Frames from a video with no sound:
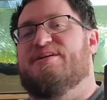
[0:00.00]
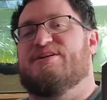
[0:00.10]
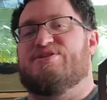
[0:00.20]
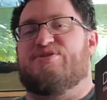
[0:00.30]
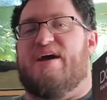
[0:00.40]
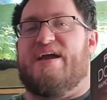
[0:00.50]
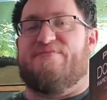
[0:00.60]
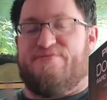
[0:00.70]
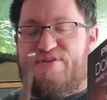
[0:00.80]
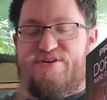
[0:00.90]
to try it
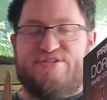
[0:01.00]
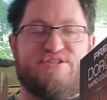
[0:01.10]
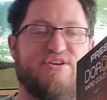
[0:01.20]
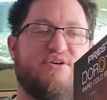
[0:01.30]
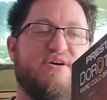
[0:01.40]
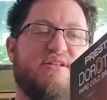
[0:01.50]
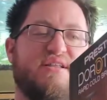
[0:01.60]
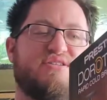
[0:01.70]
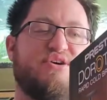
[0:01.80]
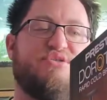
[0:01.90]
first, so
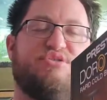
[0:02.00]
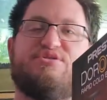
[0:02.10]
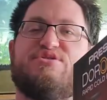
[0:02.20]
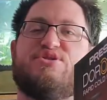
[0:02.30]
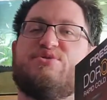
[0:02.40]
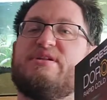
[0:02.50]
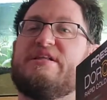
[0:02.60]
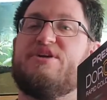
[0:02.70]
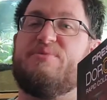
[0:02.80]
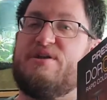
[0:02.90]
let's go through and do a
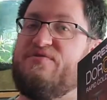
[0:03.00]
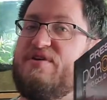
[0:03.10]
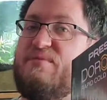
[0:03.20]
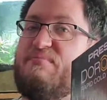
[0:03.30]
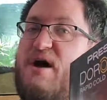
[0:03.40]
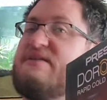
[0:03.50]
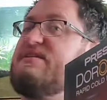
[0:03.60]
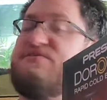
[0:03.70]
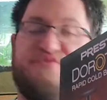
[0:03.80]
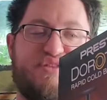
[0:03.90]
little bit of an
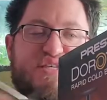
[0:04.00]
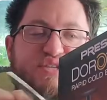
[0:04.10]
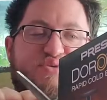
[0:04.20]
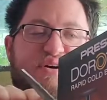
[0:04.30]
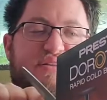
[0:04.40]
unboxing for this one.